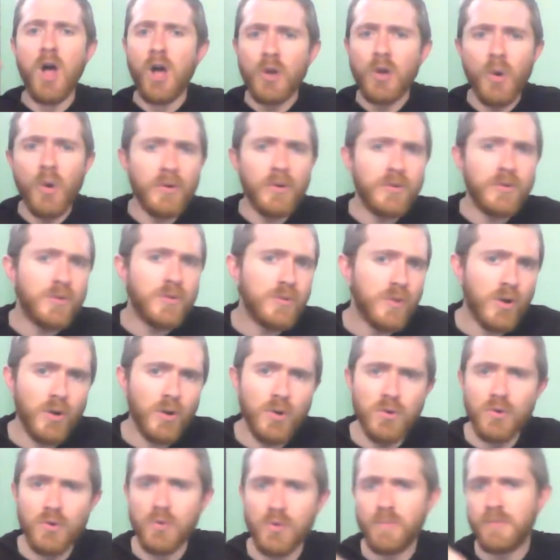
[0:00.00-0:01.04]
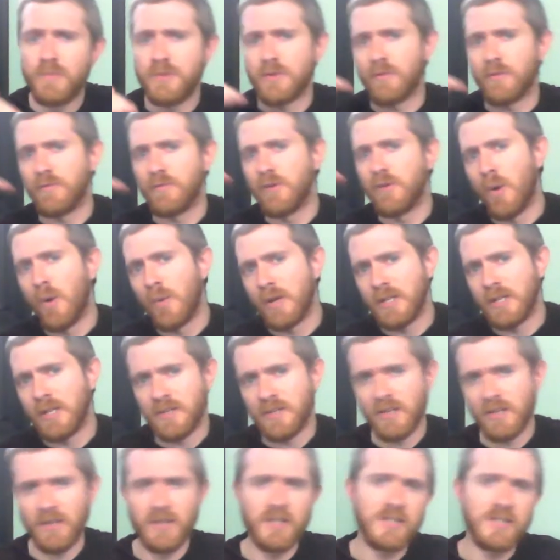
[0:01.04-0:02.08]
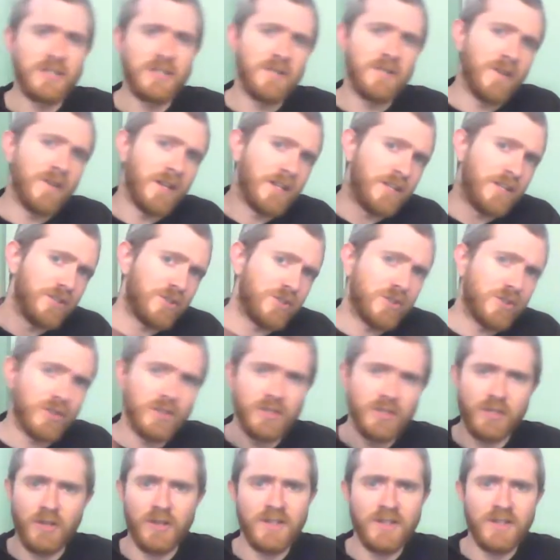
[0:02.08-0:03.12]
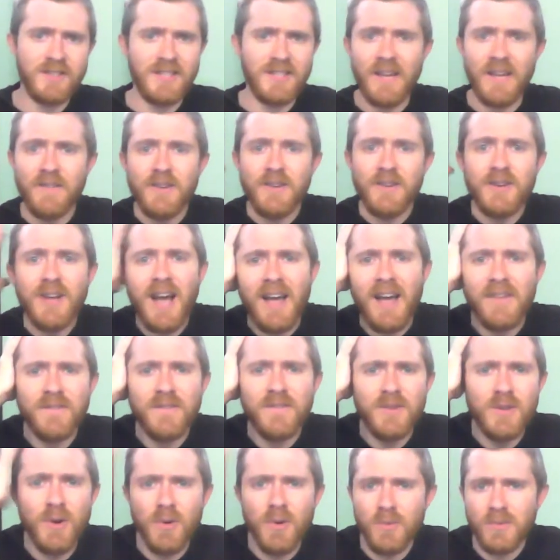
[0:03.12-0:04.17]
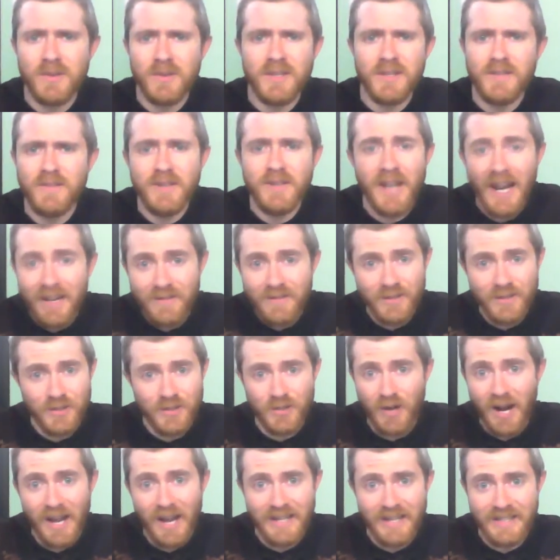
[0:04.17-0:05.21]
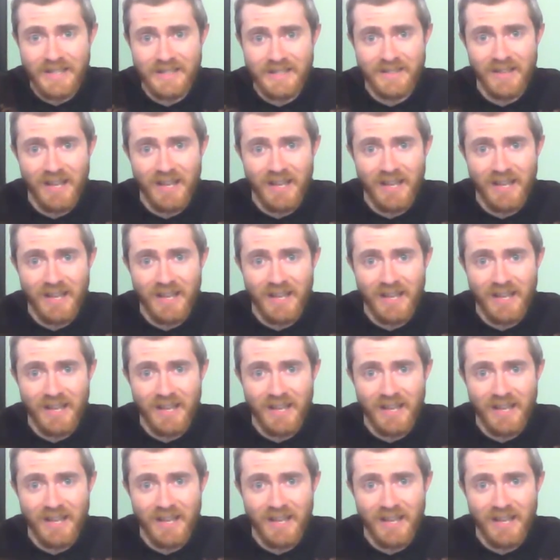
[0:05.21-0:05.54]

going through the hoops of going to this event in church and all these things if you're not even trying?